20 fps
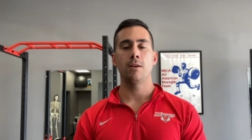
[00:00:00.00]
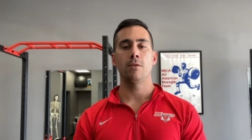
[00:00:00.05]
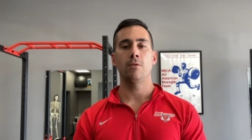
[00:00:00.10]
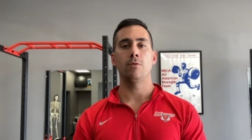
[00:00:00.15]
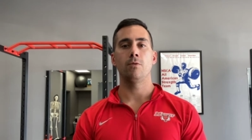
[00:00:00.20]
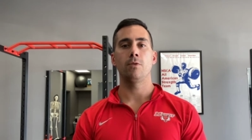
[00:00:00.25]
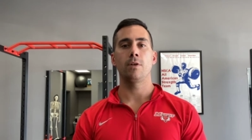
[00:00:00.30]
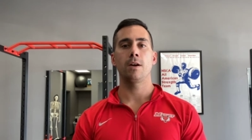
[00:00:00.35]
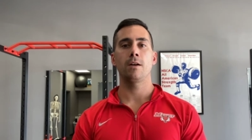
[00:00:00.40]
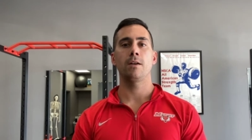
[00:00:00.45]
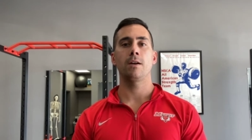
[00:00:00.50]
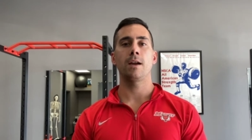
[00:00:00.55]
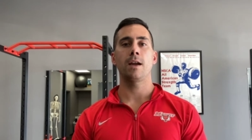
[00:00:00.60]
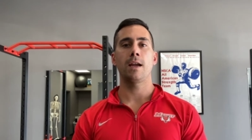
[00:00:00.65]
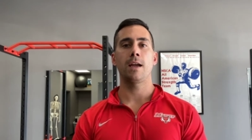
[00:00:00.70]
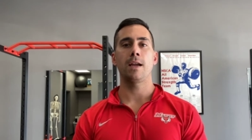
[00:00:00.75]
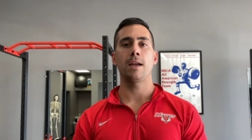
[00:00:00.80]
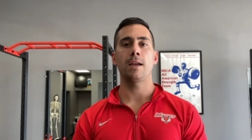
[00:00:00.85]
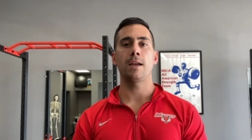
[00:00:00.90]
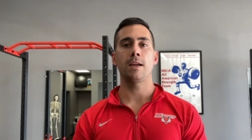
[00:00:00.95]
We're
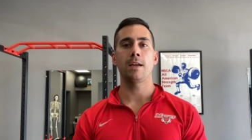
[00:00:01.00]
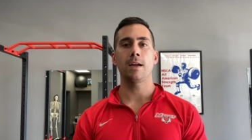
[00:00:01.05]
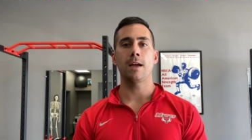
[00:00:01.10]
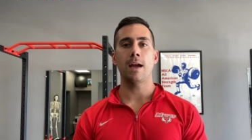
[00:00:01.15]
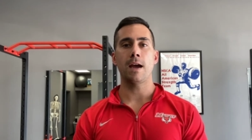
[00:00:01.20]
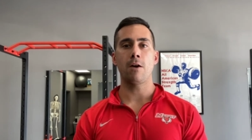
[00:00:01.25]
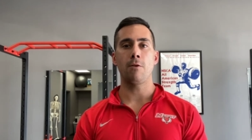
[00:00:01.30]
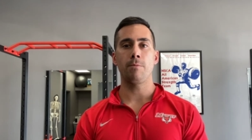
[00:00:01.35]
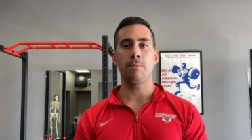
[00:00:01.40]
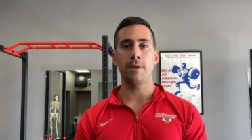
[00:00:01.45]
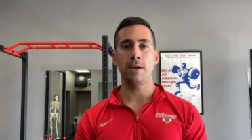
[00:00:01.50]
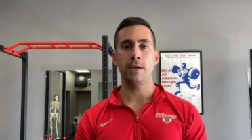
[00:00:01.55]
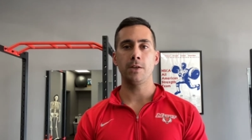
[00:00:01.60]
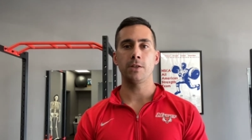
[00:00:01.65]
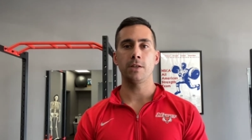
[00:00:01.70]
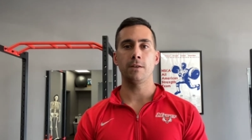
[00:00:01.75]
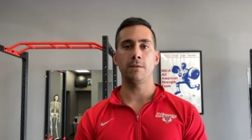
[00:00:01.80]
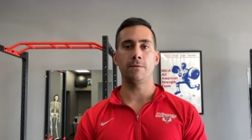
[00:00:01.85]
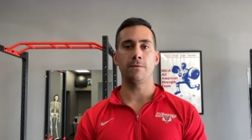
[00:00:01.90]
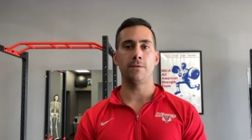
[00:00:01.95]
a
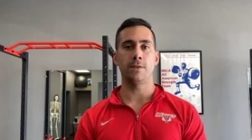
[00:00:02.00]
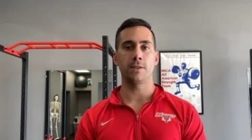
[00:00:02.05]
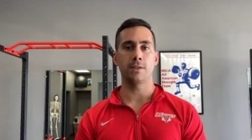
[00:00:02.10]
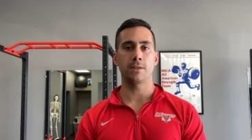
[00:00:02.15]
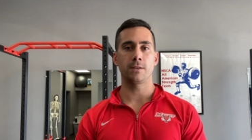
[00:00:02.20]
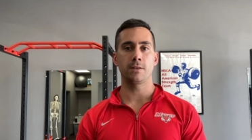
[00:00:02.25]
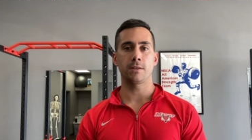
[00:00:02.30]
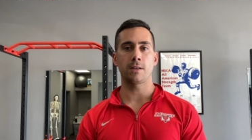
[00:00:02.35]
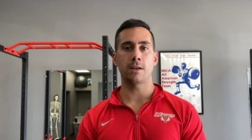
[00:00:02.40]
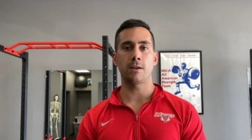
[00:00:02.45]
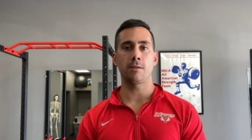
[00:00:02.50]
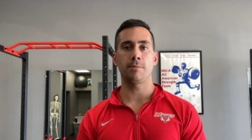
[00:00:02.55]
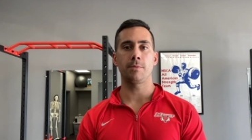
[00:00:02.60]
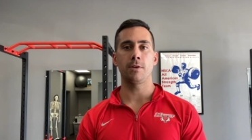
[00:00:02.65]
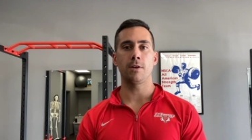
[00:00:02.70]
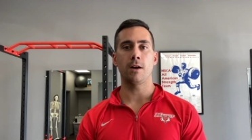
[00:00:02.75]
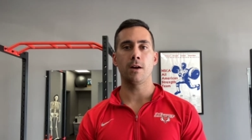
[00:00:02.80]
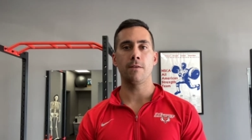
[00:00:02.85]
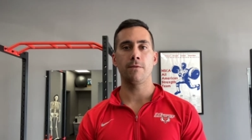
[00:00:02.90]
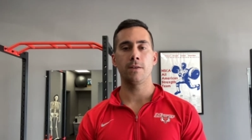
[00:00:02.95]
outpatient physical
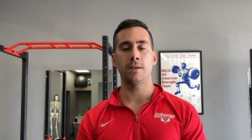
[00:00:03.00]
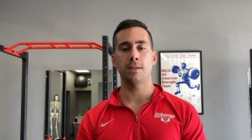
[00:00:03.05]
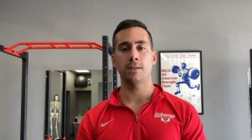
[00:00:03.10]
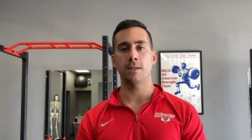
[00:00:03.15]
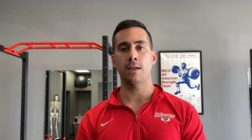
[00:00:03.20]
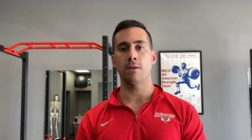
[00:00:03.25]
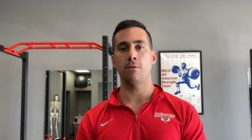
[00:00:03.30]
therapy office,